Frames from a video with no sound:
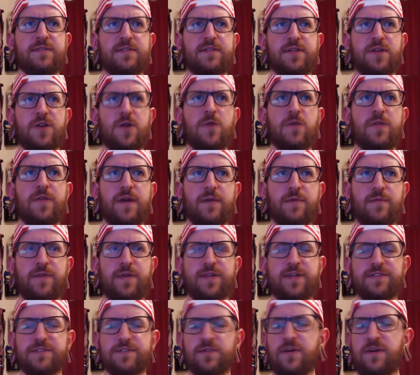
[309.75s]
to know that
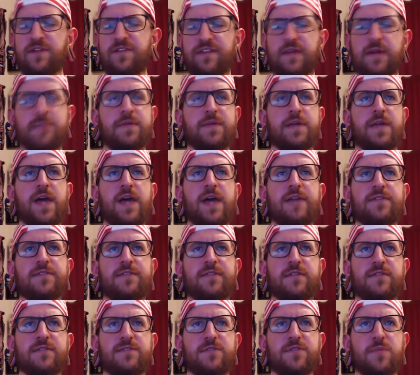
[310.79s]
we can still have IPAs
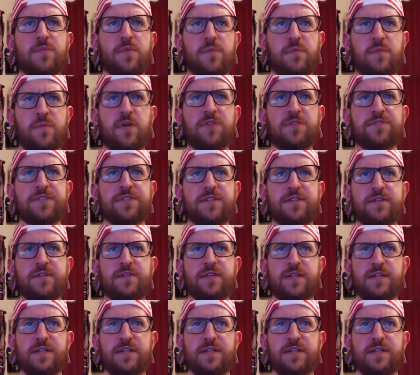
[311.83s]
that are super malty.